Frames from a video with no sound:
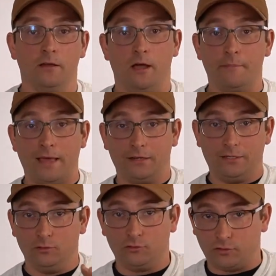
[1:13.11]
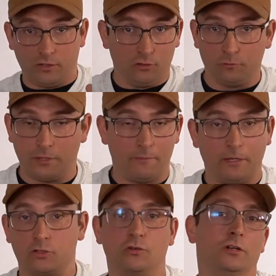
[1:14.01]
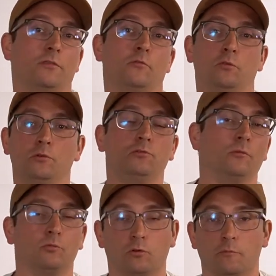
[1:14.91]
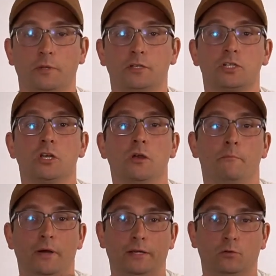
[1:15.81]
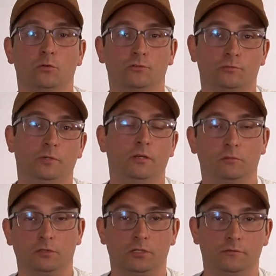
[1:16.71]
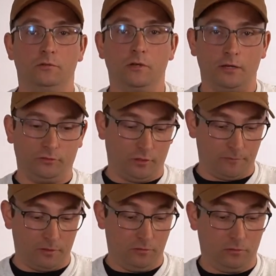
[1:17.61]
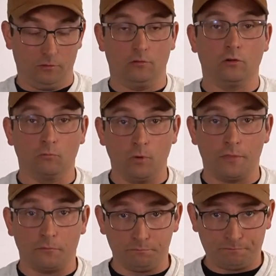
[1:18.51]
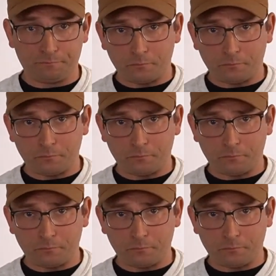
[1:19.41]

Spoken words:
I'm not a good salesman. I'm not trying to throw you some sort of pitch. My goal is to be able to give you guys something you can learn with.